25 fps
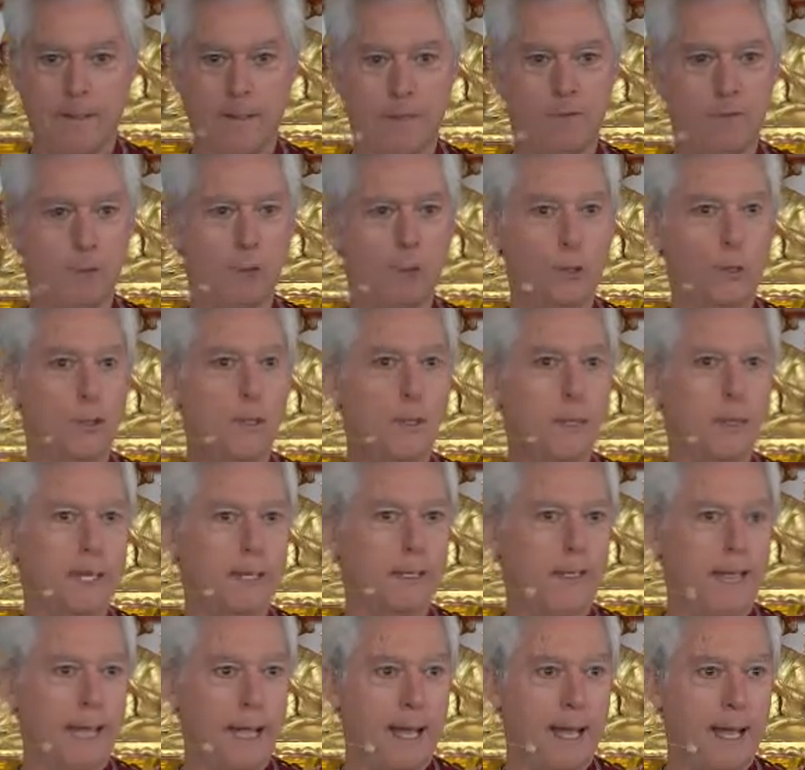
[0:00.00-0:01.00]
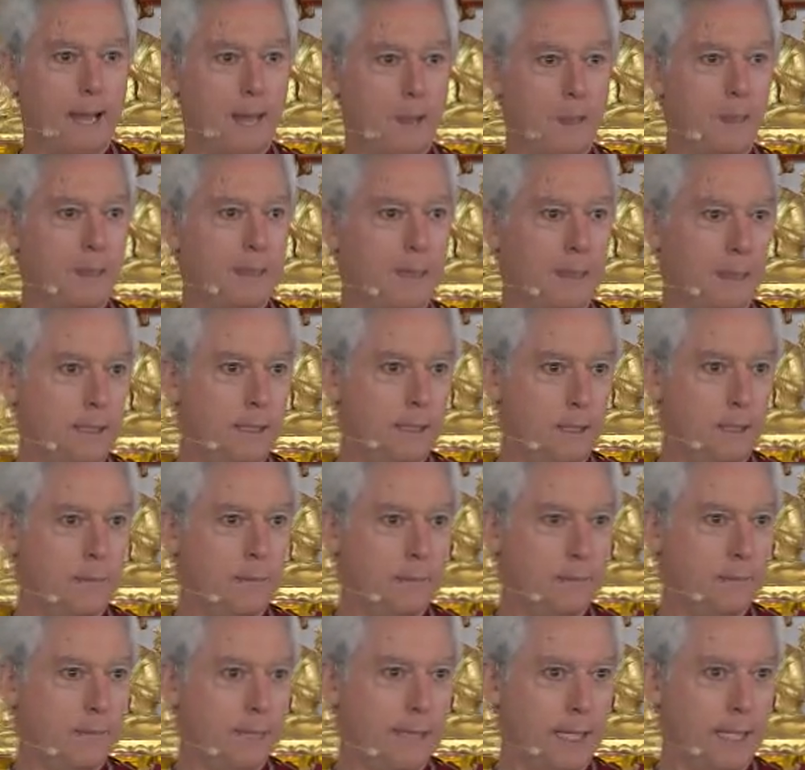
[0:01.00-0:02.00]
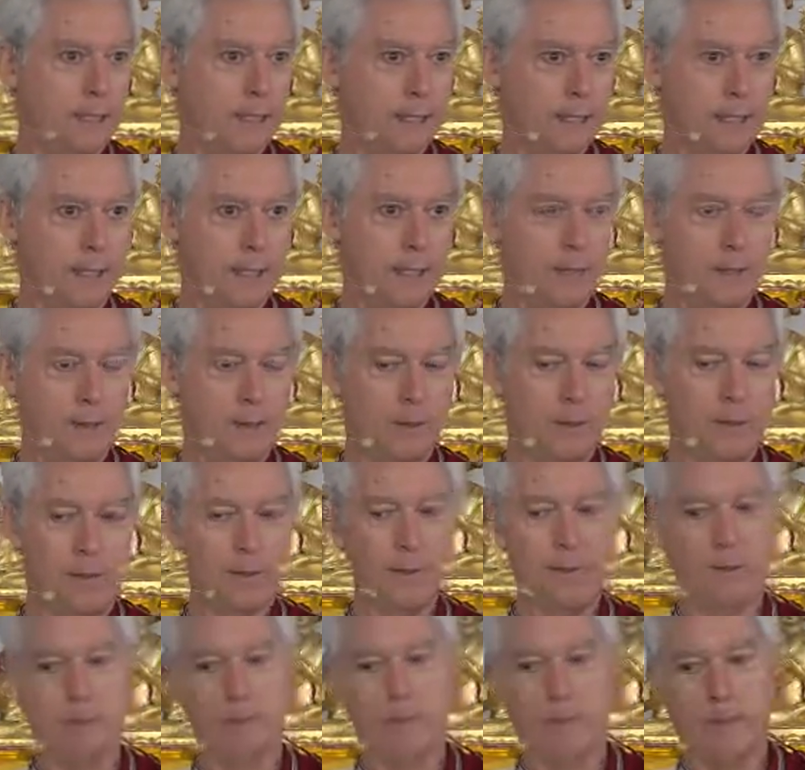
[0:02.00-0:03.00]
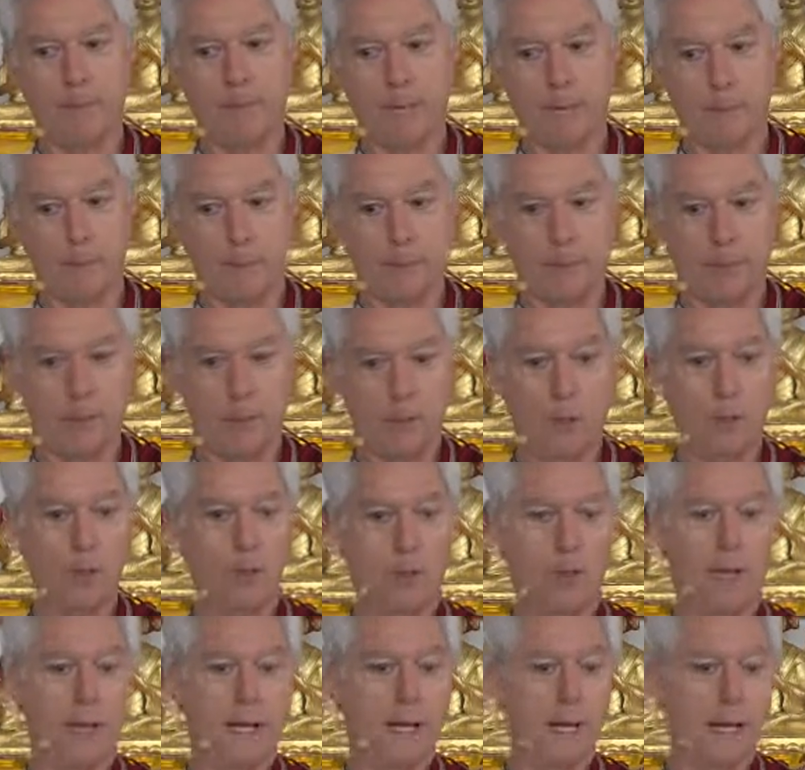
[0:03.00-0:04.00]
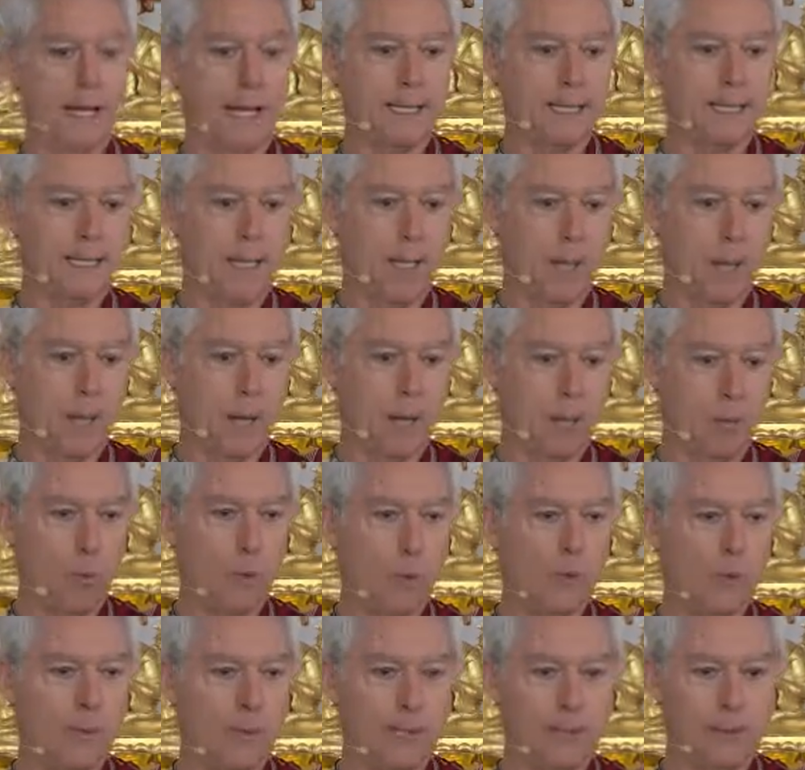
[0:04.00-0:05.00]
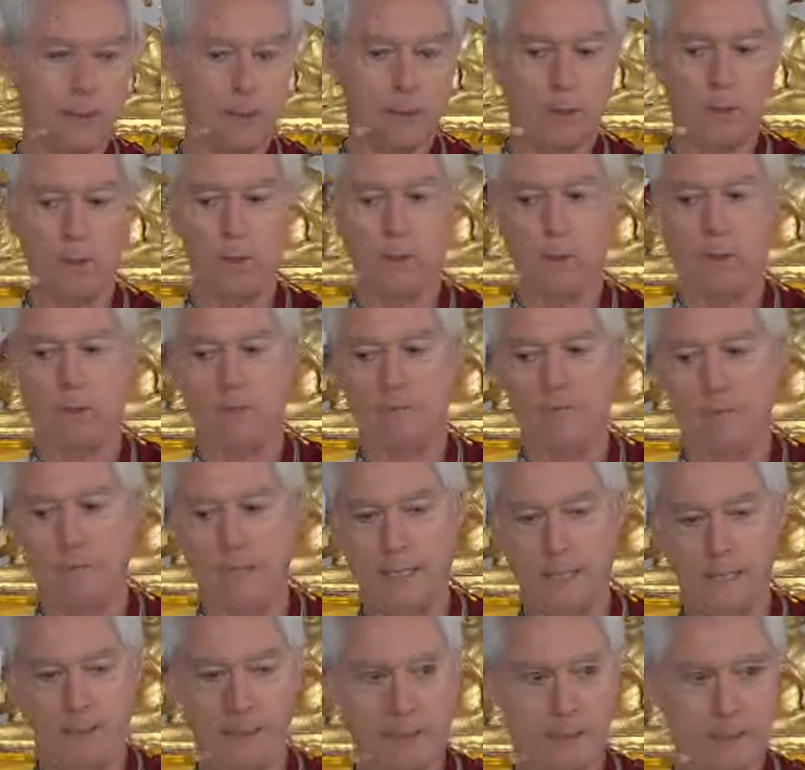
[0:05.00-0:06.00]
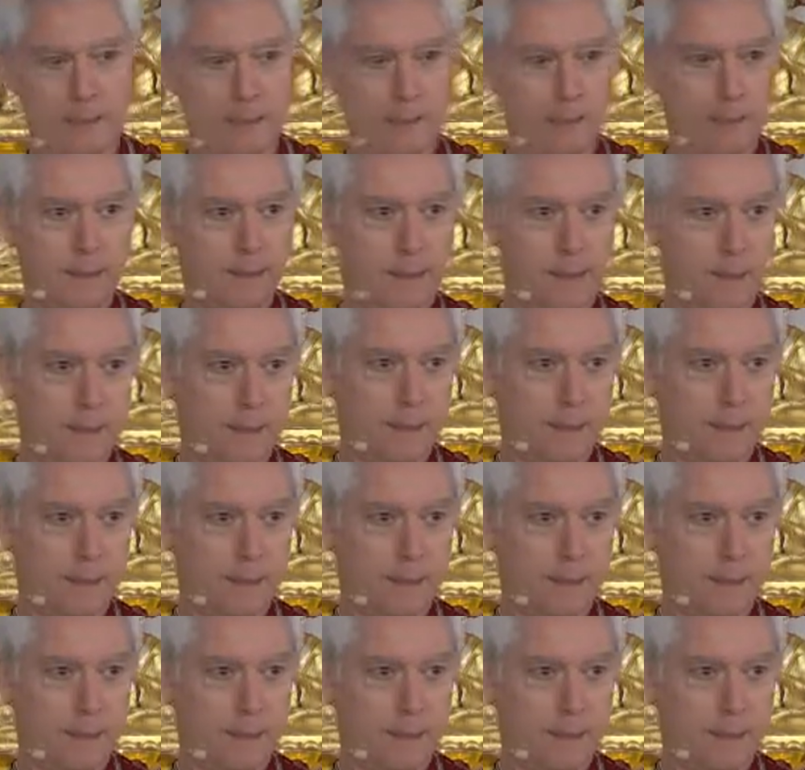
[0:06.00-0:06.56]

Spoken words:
If you learn about it only, seconds later, oh, my mind was on it, oh, I say I want this, oh, I'm feeling this.